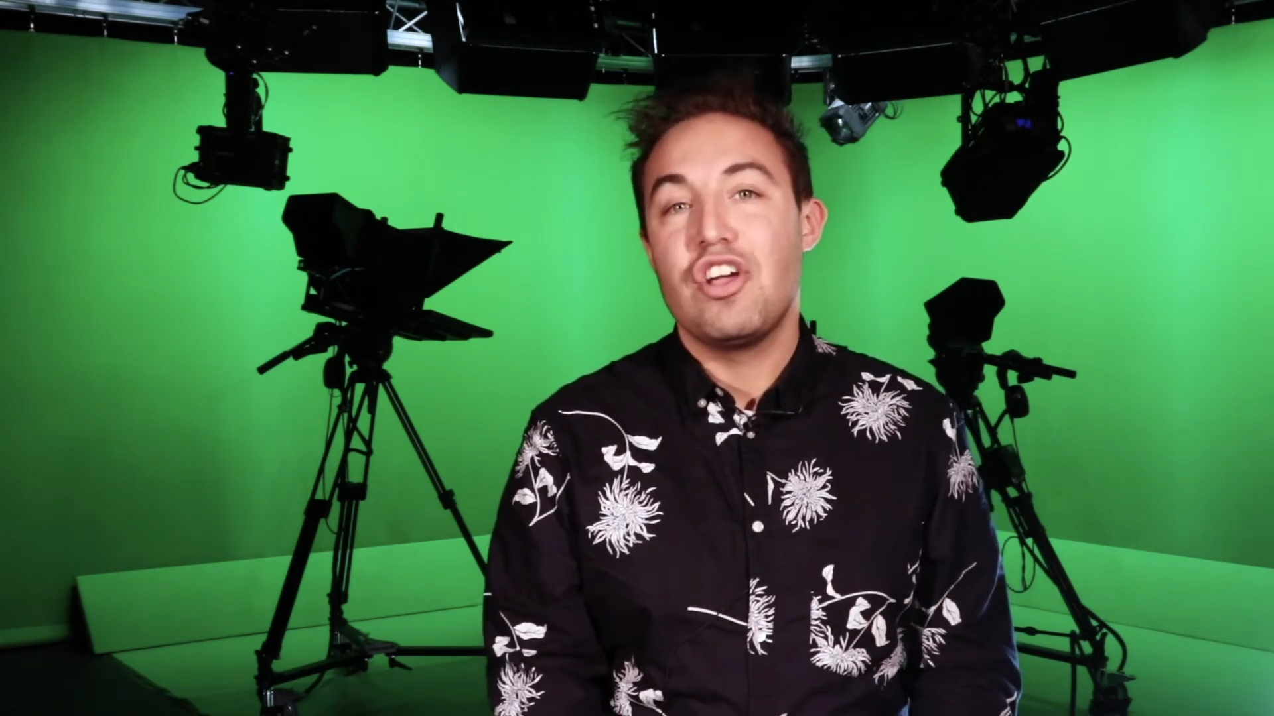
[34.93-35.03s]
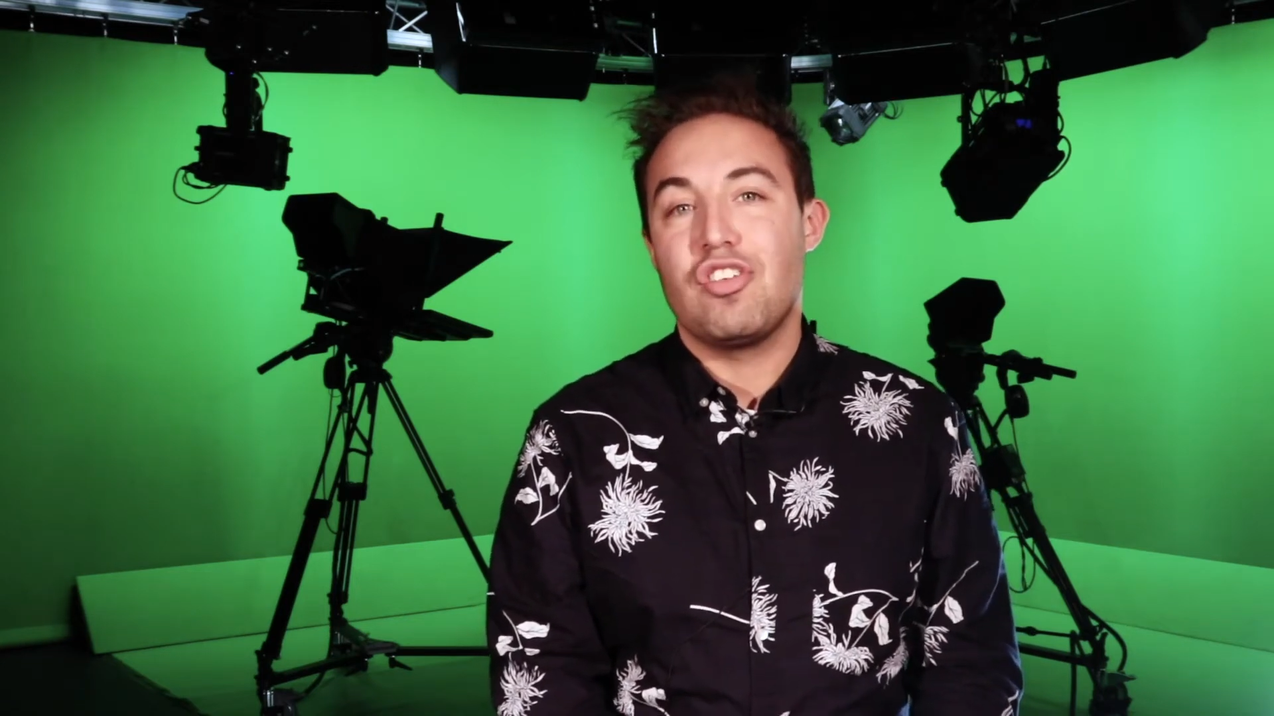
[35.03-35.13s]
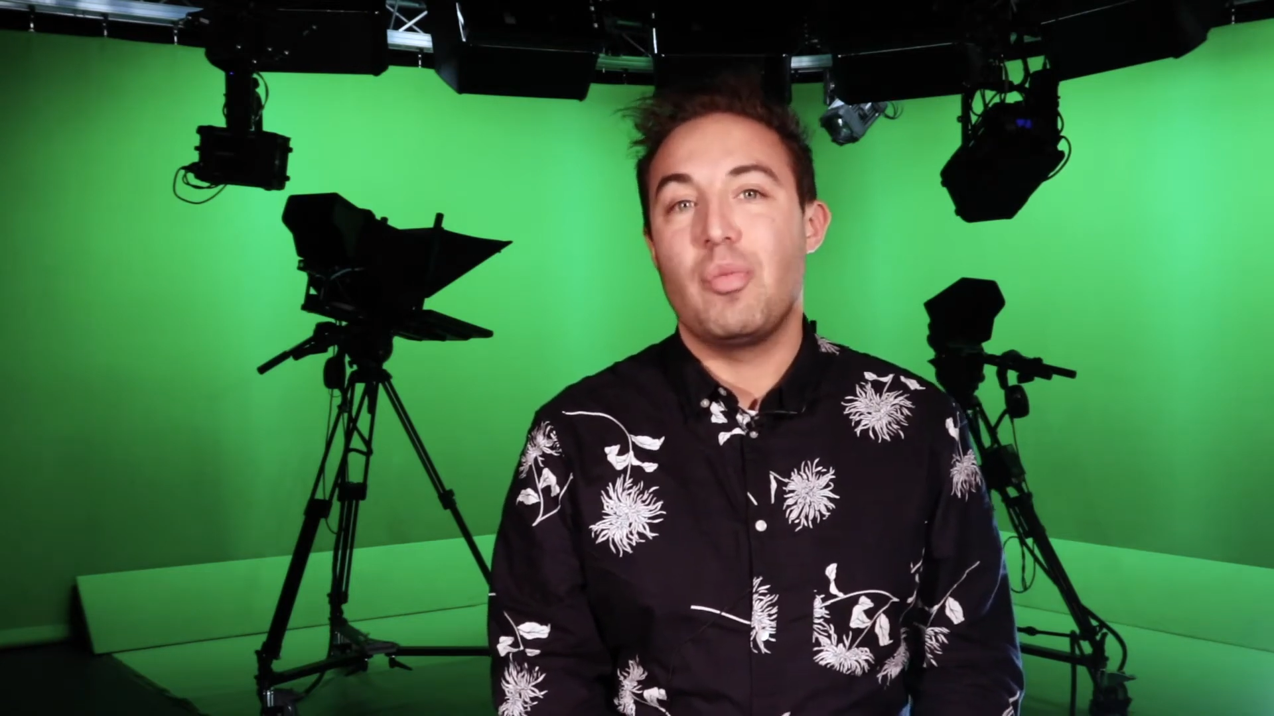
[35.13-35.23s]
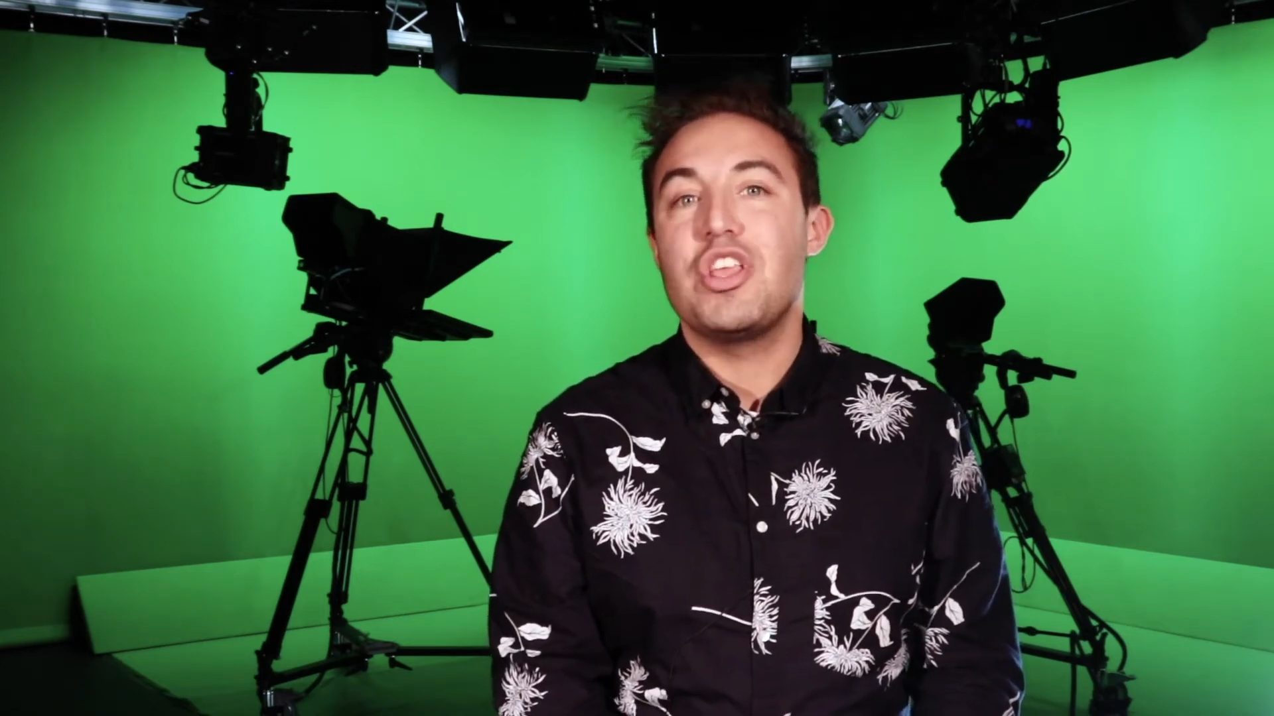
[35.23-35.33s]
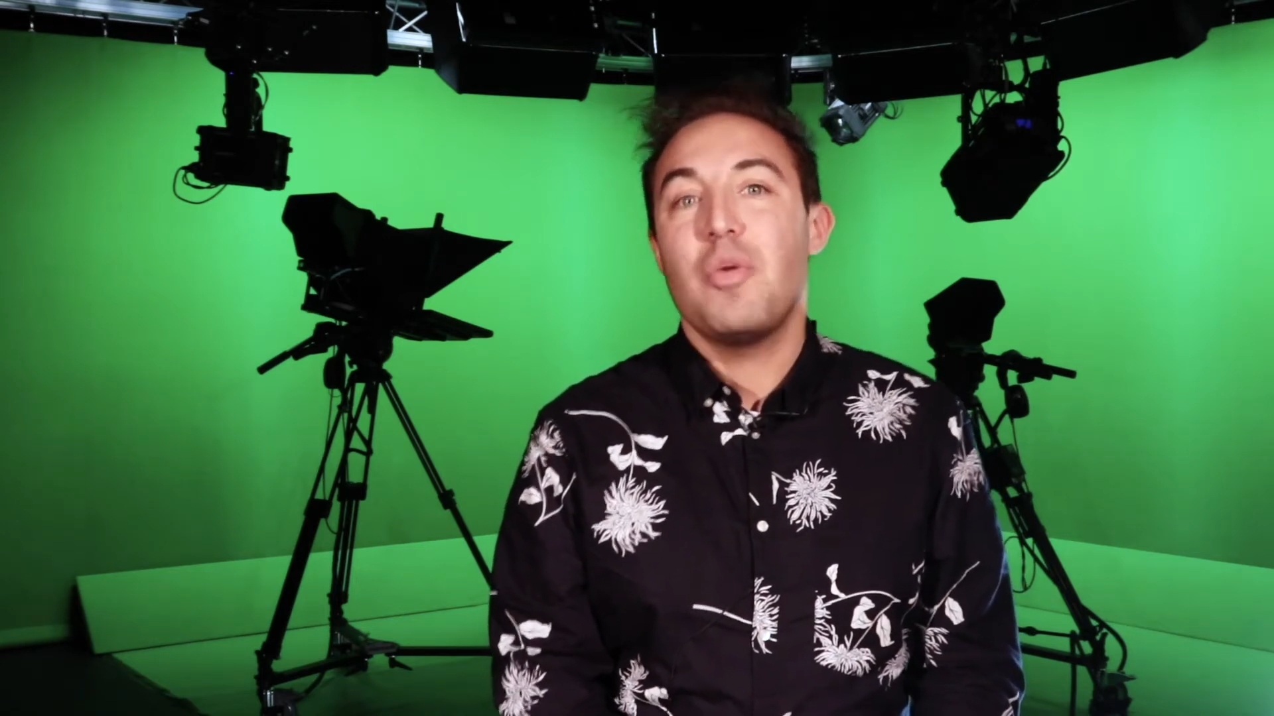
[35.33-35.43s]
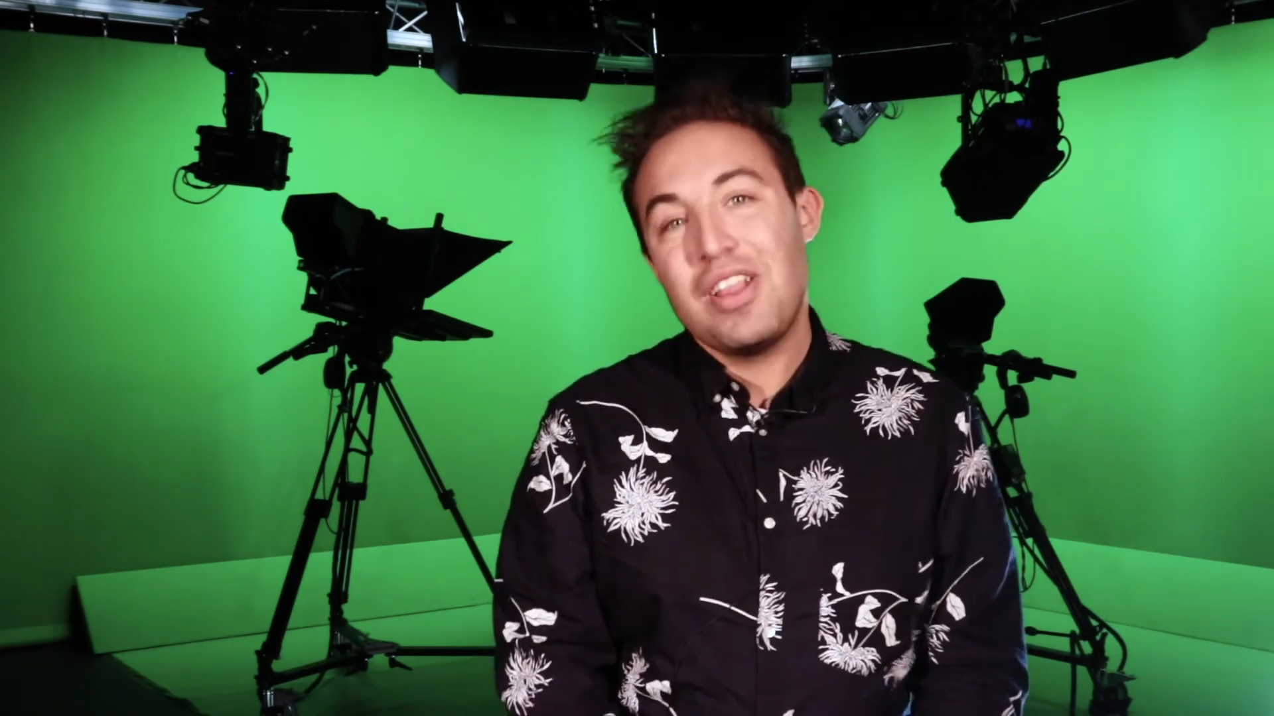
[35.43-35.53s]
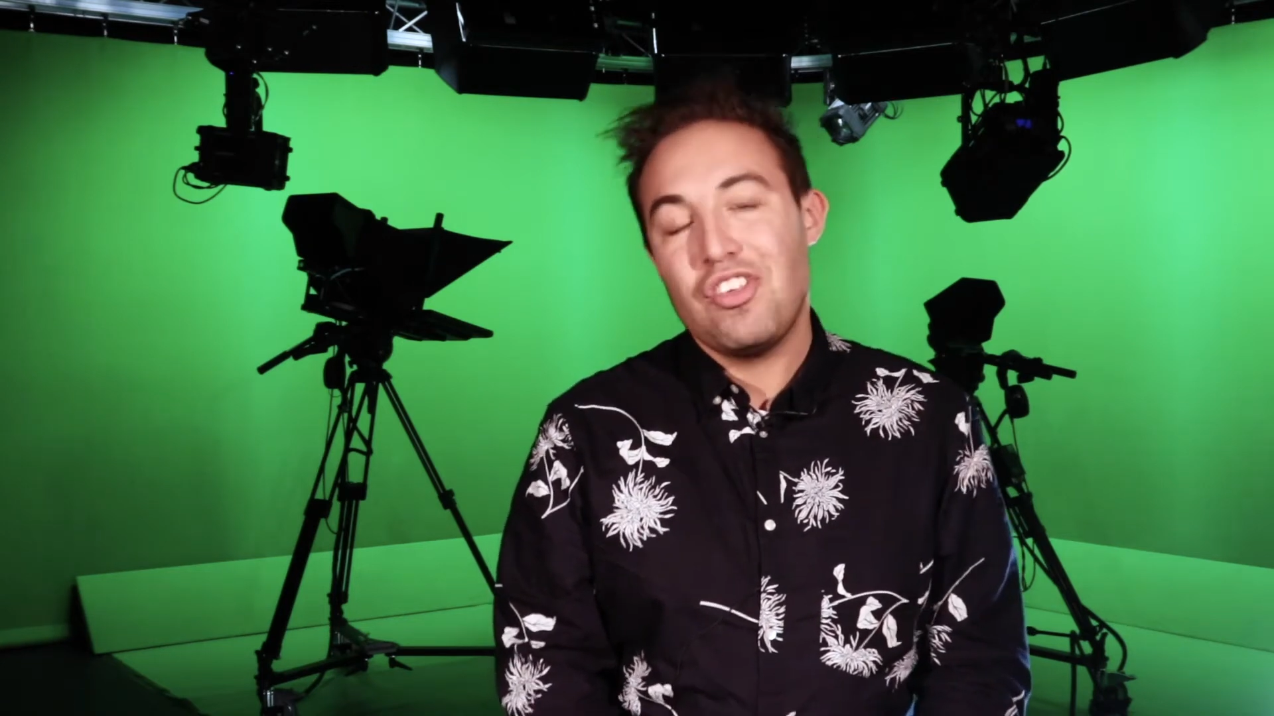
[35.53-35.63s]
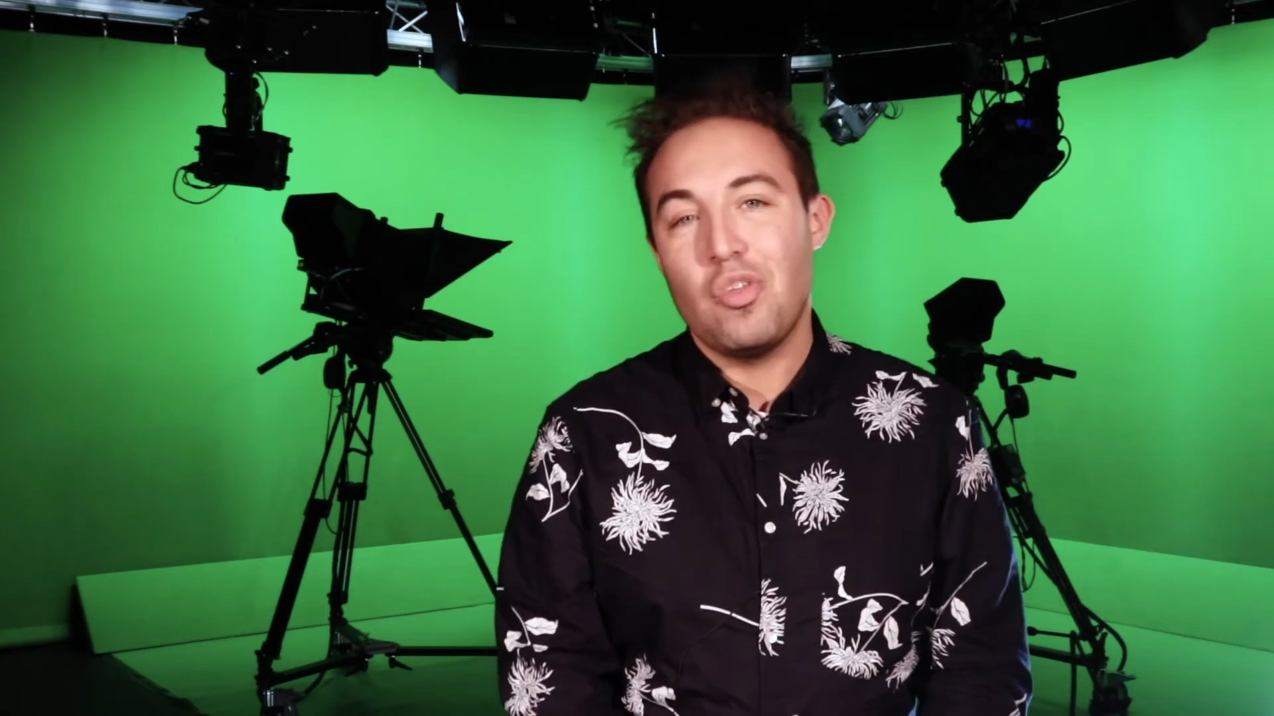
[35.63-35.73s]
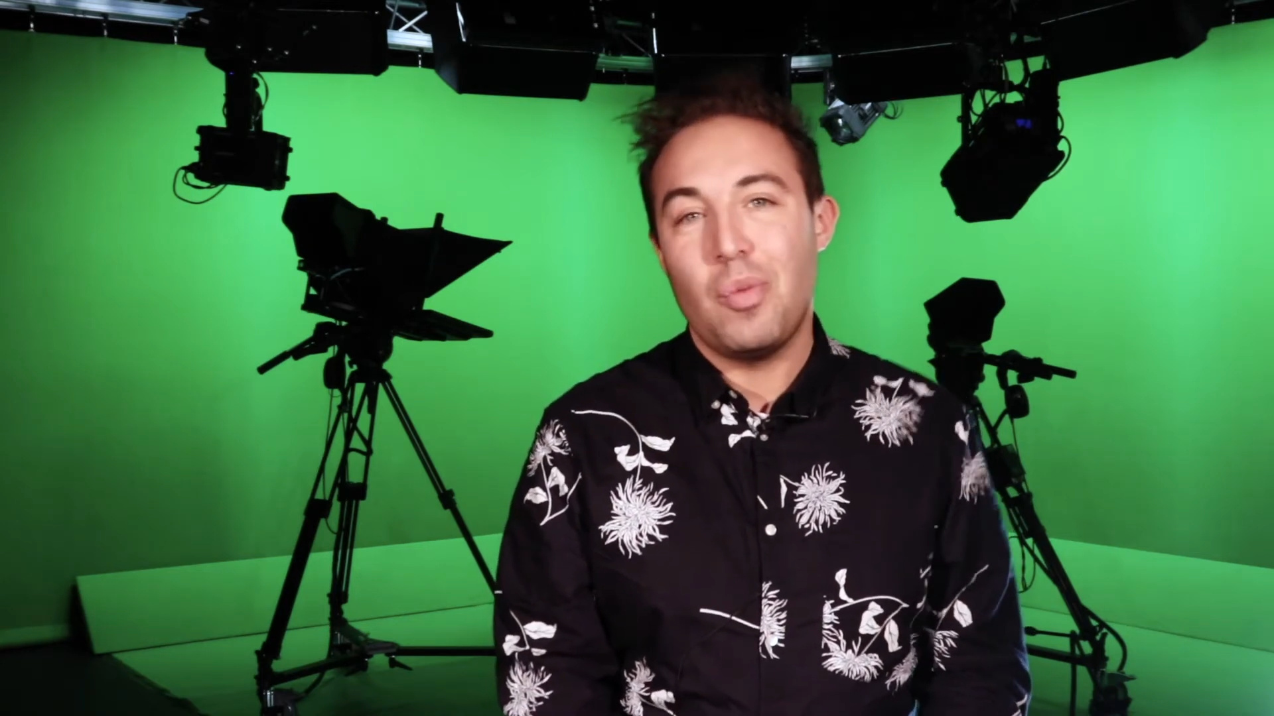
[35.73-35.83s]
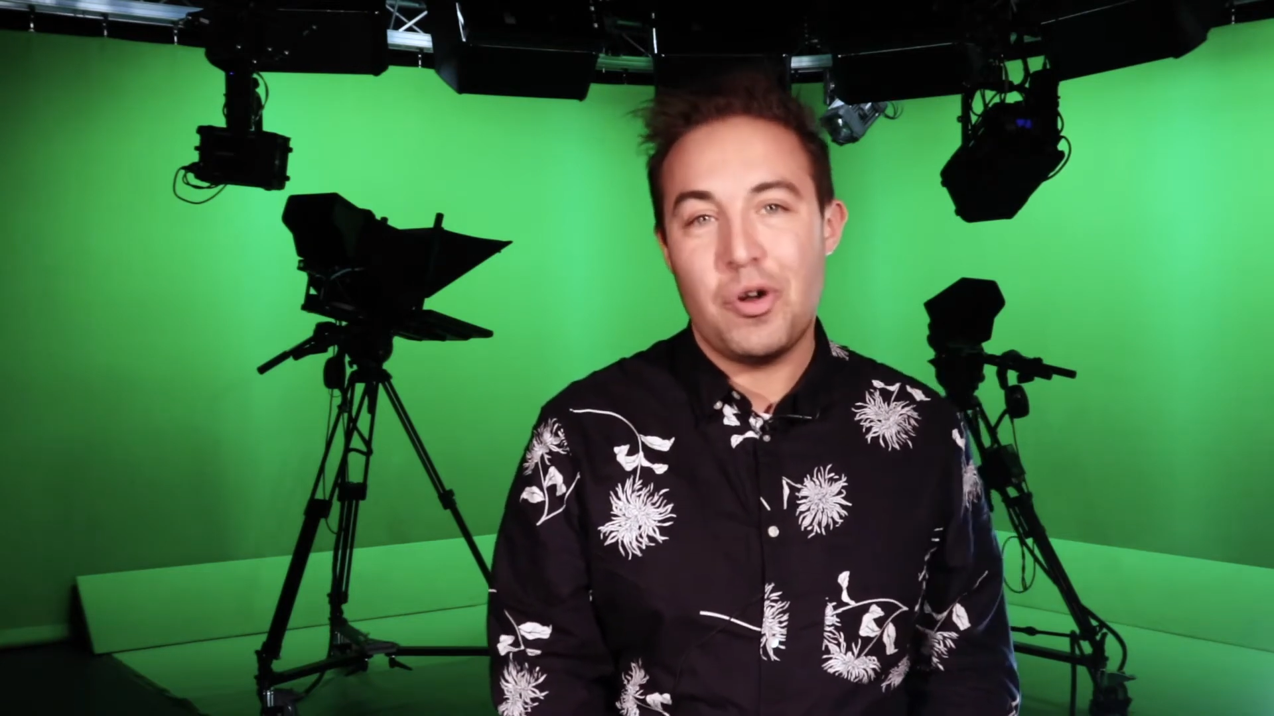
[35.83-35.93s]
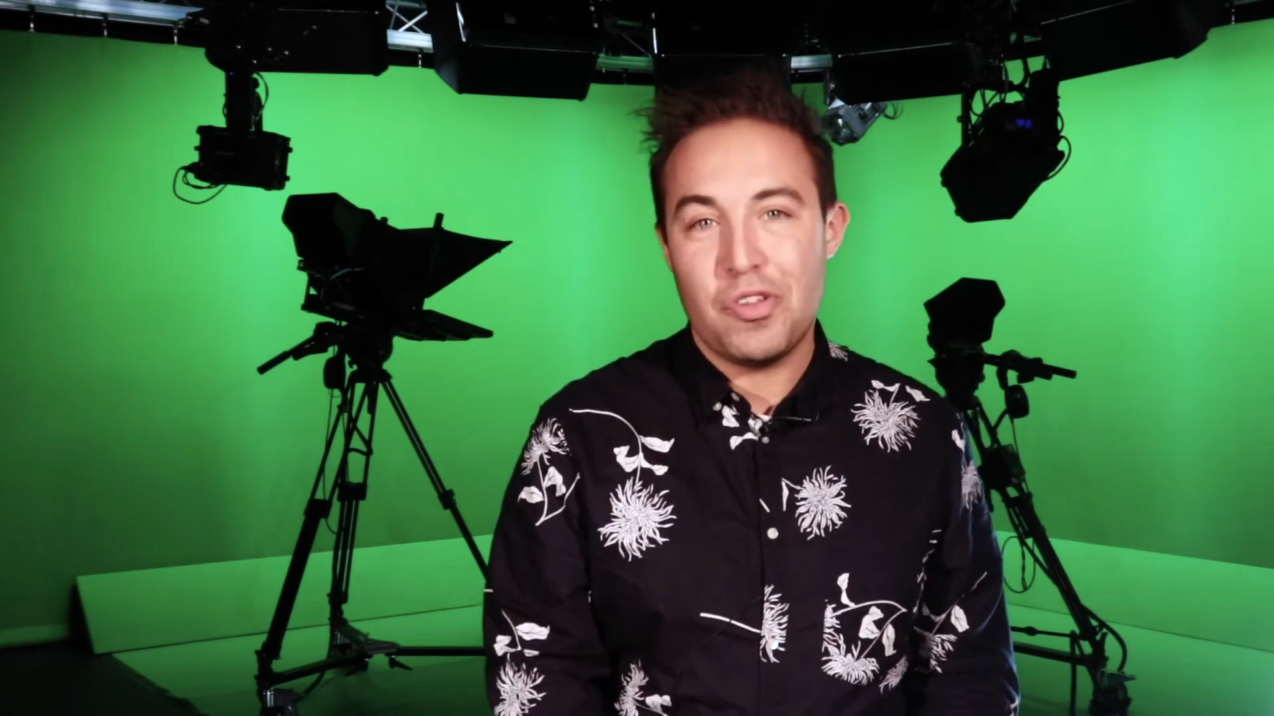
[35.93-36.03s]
so when you enter the world